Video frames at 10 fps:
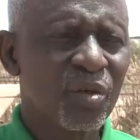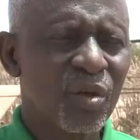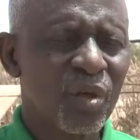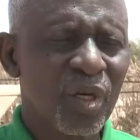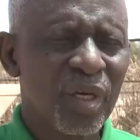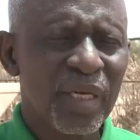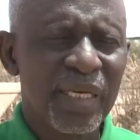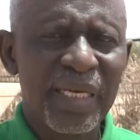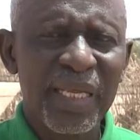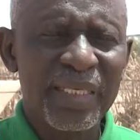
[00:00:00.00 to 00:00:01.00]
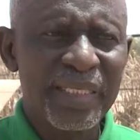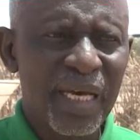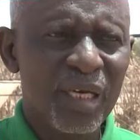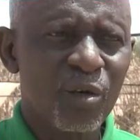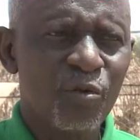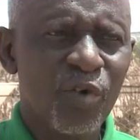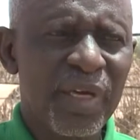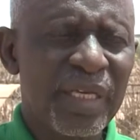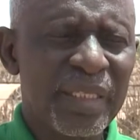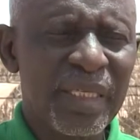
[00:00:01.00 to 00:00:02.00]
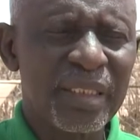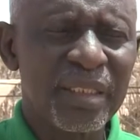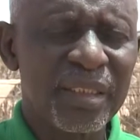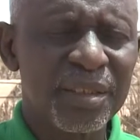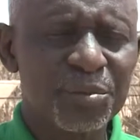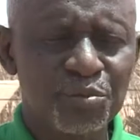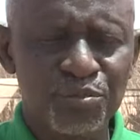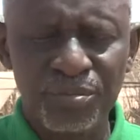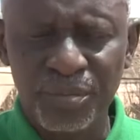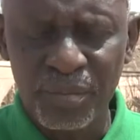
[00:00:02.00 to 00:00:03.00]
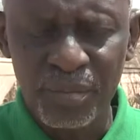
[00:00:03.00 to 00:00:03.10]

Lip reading: is what we use. We sieve them and take